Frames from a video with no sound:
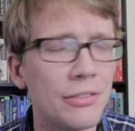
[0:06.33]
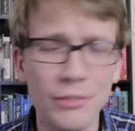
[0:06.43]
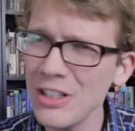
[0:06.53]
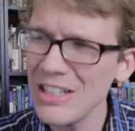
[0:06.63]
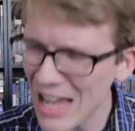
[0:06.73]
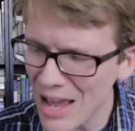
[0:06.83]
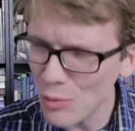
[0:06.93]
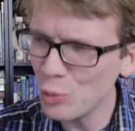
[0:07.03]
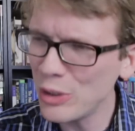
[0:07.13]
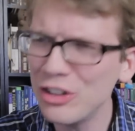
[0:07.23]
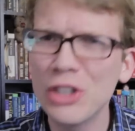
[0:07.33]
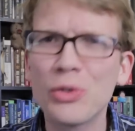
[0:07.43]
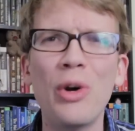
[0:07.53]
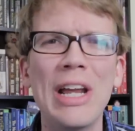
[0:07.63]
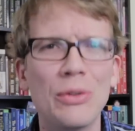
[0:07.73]
For not really
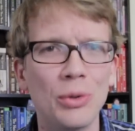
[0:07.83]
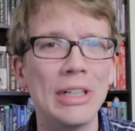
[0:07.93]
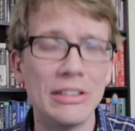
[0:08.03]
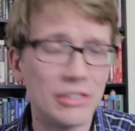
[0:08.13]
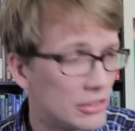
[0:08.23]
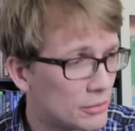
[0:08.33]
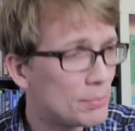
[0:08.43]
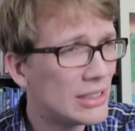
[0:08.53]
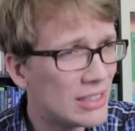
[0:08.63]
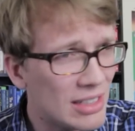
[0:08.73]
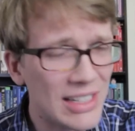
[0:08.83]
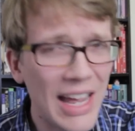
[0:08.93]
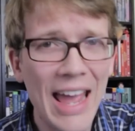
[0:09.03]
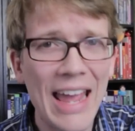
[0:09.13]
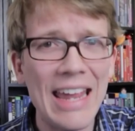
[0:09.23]
great reasons, but
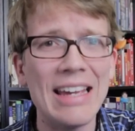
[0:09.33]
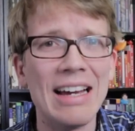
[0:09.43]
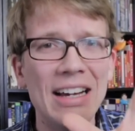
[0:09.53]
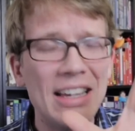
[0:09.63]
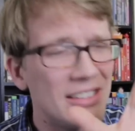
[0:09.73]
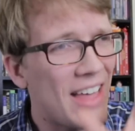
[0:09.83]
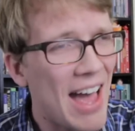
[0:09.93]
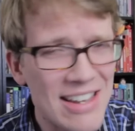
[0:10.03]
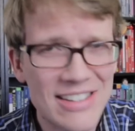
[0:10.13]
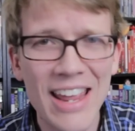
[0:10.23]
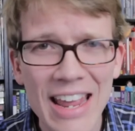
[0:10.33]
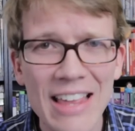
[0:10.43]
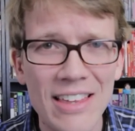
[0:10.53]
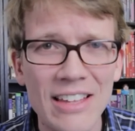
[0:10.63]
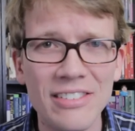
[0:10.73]
today is that day
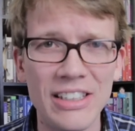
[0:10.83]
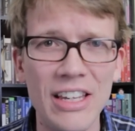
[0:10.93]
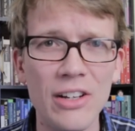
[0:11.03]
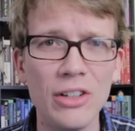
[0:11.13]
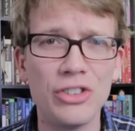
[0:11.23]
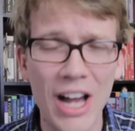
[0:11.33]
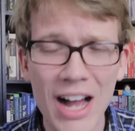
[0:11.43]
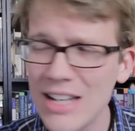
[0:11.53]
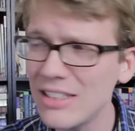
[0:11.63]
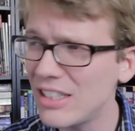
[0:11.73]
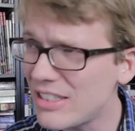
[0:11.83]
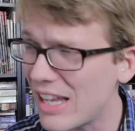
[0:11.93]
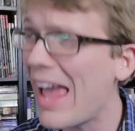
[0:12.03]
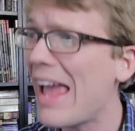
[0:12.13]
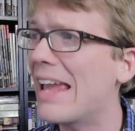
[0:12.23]
this year, John.
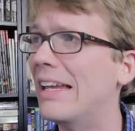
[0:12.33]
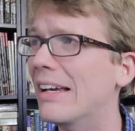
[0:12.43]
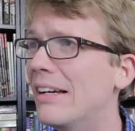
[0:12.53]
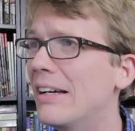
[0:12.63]
Today,